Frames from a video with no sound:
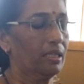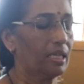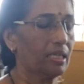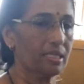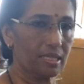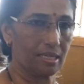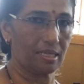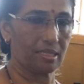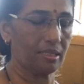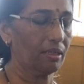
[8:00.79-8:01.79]
That is the
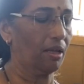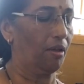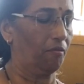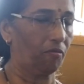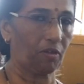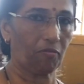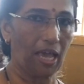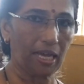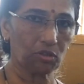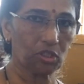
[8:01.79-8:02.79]
reason we
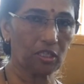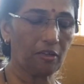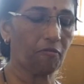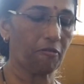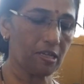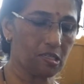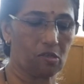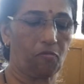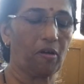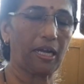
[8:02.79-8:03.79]
actually first
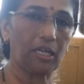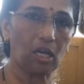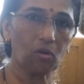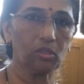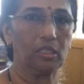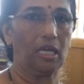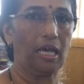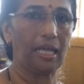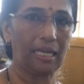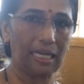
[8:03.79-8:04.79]
find out
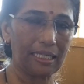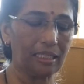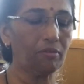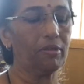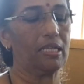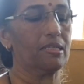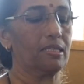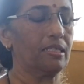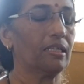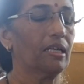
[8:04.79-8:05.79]
a relative
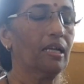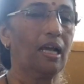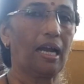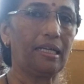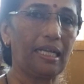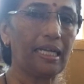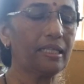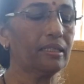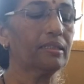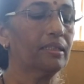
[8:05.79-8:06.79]
density and
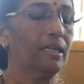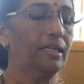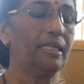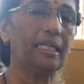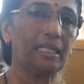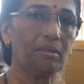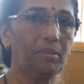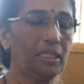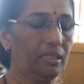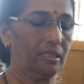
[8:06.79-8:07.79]
later
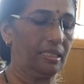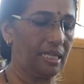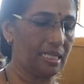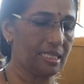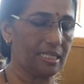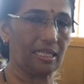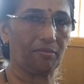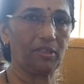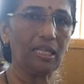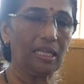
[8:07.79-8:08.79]
determine density
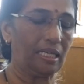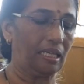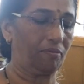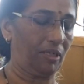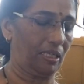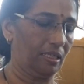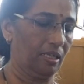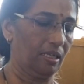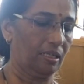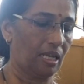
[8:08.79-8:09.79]
of the liquid.
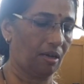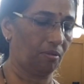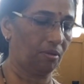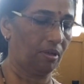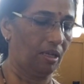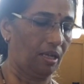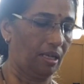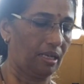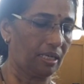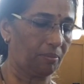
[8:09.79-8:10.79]
Now
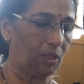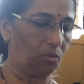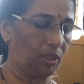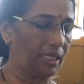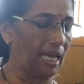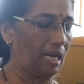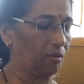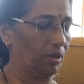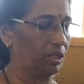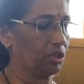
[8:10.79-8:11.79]
let me do the
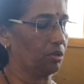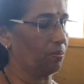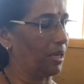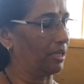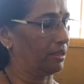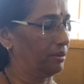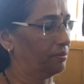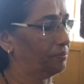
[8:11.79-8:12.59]
calculation part.